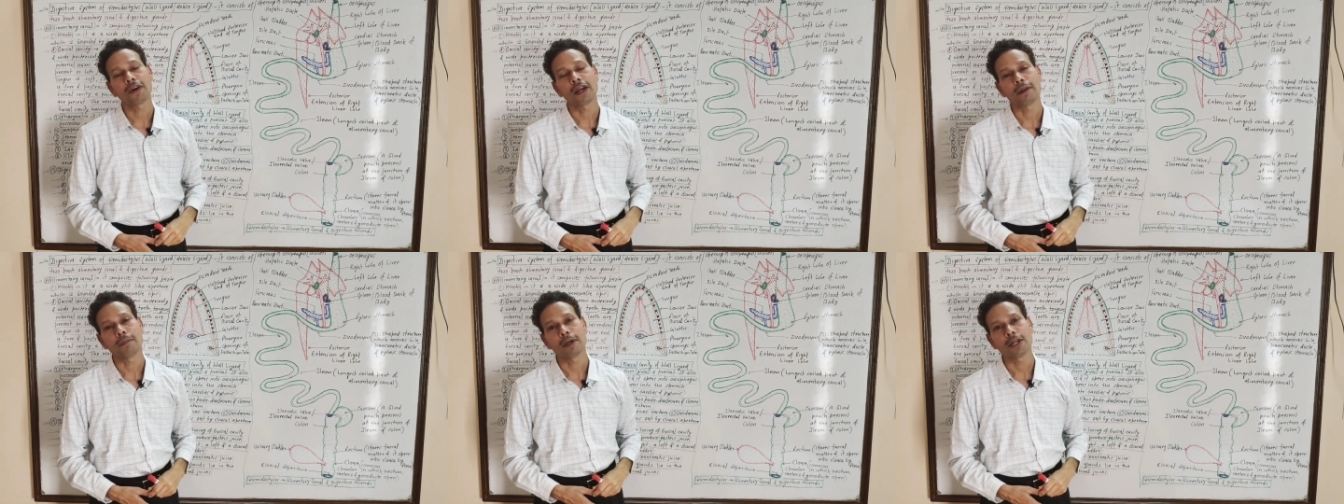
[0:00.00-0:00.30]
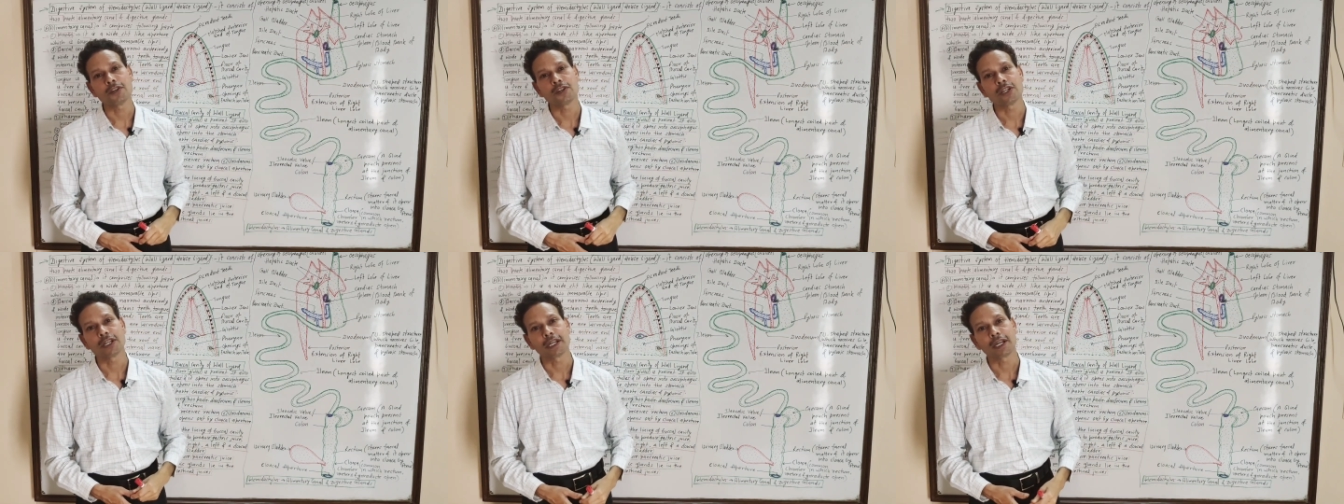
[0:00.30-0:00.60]

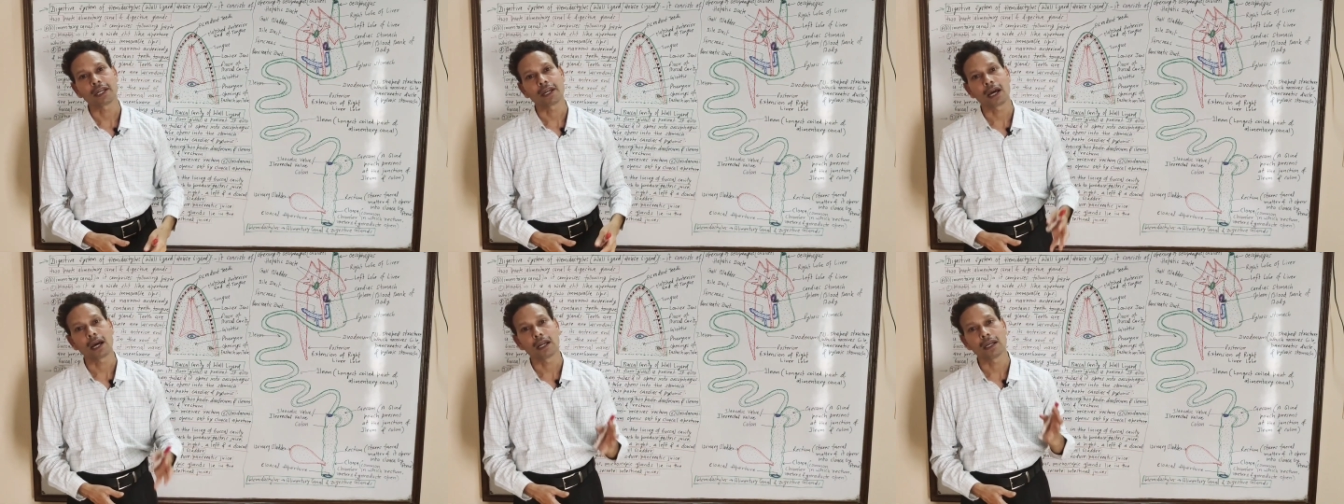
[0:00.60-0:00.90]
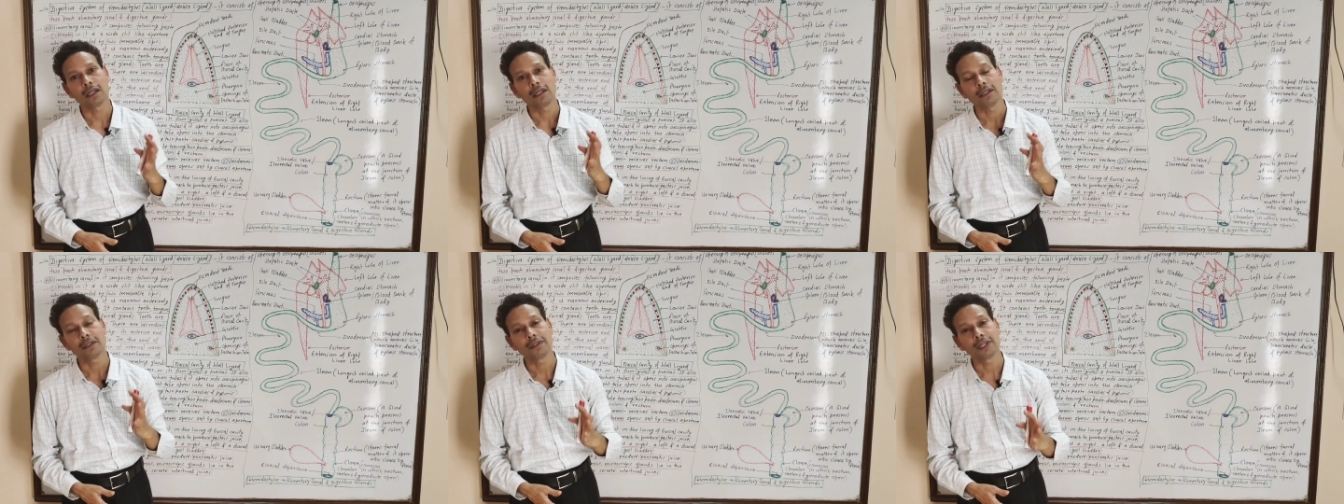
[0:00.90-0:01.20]
alimentary
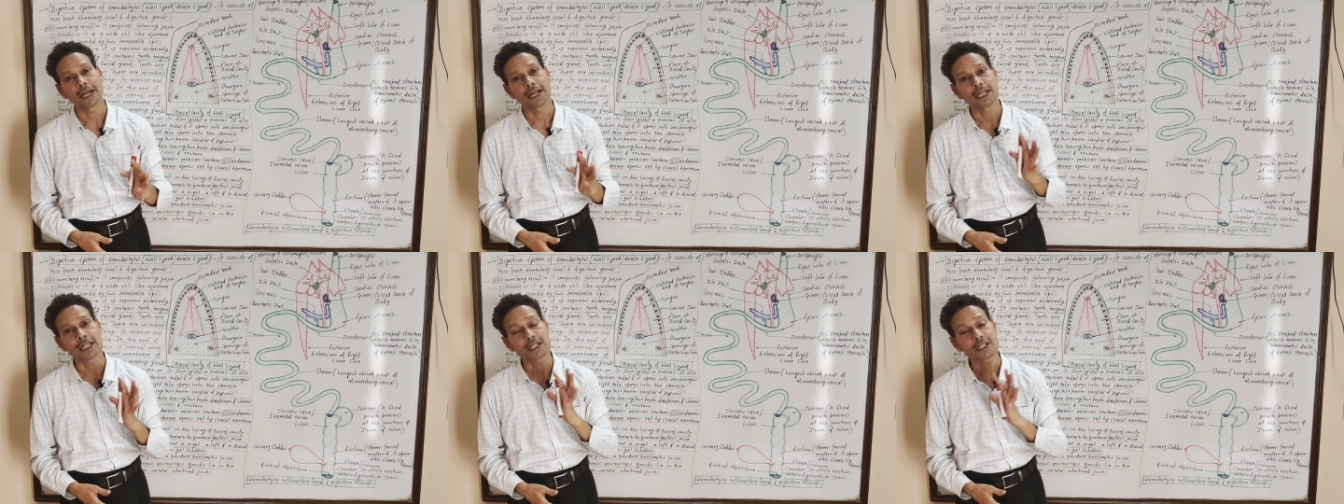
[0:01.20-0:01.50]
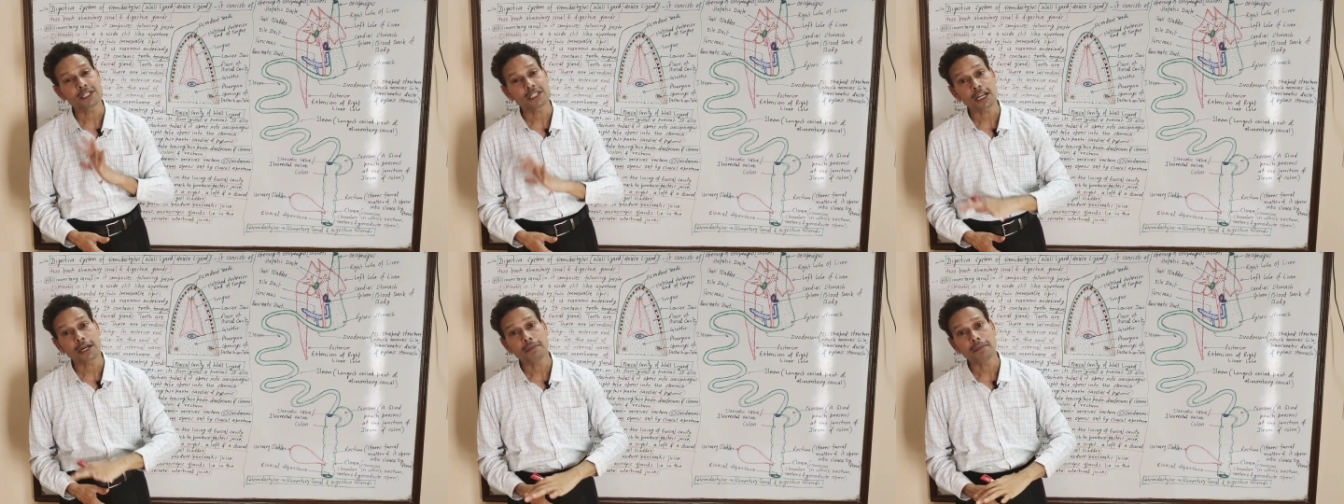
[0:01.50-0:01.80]
canal, that is
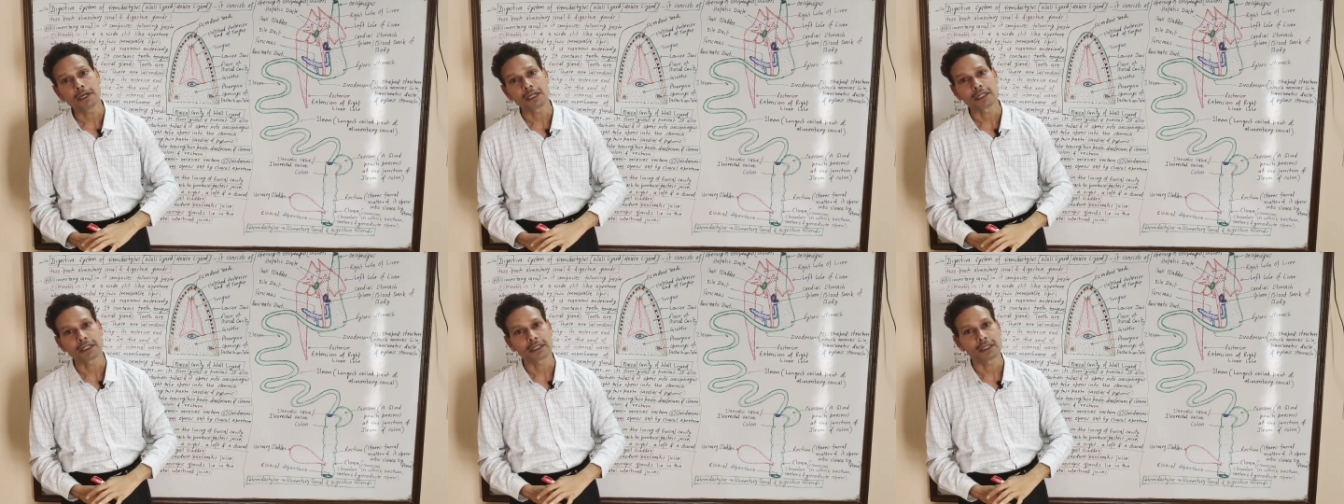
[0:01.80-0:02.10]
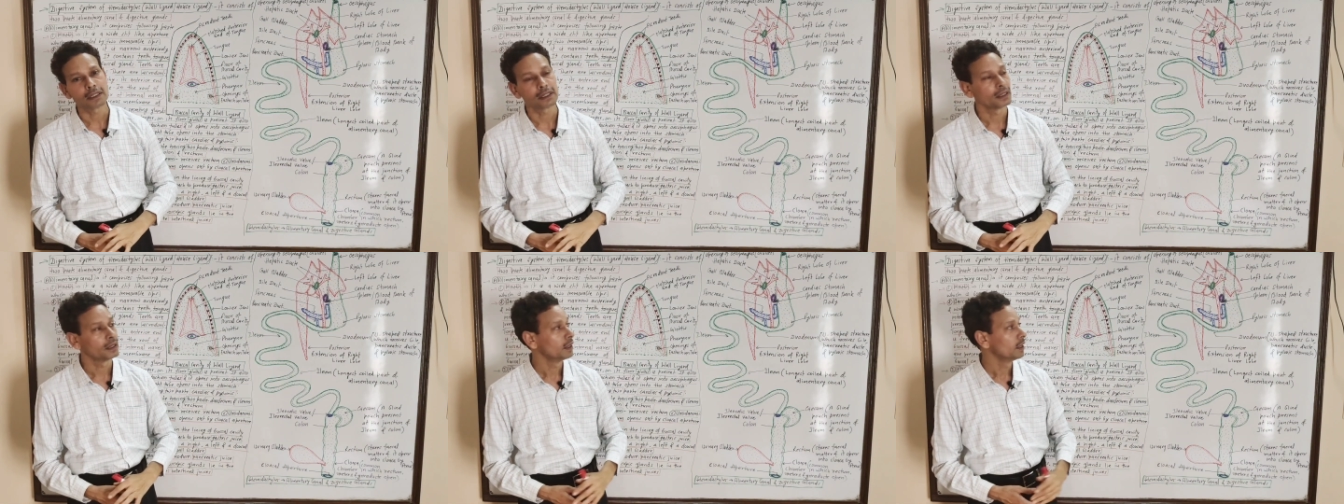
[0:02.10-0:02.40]

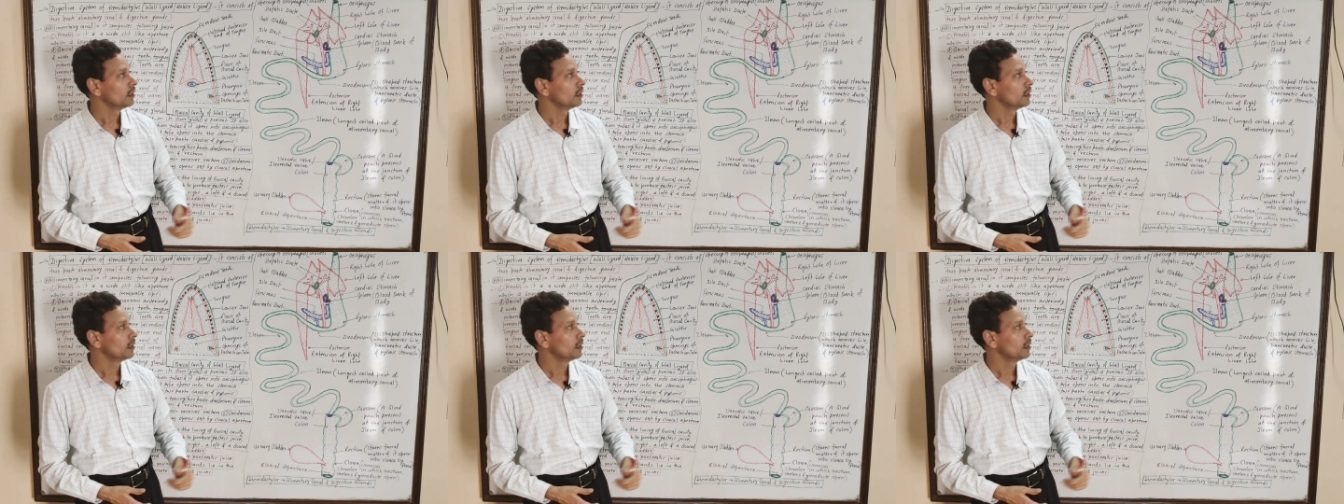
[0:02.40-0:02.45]
stomach.